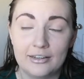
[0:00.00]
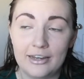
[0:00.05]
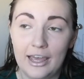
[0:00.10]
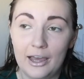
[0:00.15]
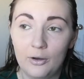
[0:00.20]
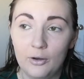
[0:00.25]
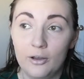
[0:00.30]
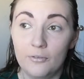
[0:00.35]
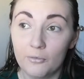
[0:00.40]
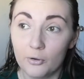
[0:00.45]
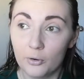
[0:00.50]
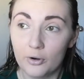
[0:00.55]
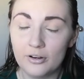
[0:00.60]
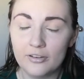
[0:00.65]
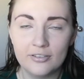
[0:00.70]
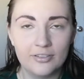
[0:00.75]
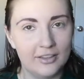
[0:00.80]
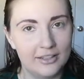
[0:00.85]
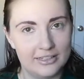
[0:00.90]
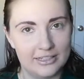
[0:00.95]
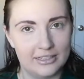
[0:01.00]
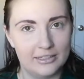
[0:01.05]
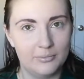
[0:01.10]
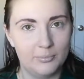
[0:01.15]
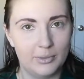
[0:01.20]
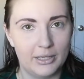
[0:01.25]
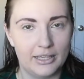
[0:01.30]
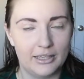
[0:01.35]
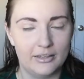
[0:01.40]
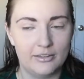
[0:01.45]
Now, of course, they didn't,
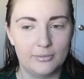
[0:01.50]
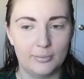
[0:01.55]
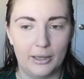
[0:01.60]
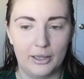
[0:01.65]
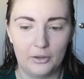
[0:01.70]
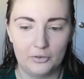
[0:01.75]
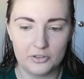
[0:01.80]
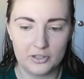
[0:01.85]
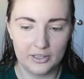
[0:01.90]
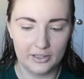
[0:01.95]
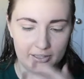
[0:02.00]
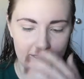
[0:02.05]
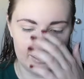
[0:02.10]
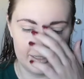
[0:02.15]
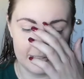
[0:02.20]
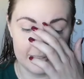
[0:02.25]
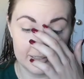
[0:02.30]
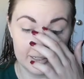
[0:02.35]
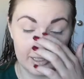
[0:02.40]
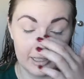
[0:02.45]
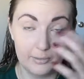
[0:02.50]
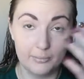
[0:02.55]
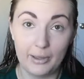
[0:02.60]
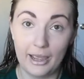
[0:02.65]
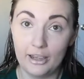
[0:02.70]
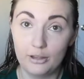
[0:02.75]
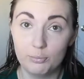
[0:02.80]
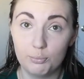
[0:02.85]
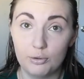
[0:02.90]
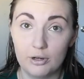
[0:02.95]
because my Ulta is,
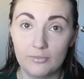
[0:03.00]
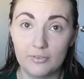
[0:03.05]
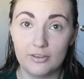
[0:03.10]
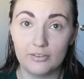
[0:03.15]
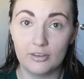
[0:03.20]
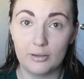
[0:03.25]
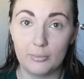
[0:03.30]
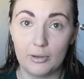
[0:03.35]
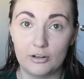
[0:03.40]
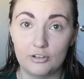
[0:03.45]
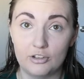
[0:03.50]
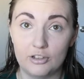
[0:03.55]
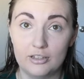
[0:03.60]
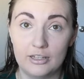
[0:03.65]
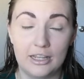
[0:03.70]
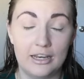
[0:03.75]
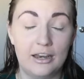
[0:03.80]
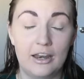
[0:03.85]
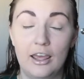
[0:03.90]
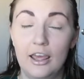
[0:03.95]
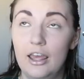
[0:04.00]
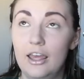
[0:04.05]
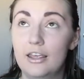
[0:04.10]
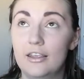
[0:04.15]
as previously mentioned in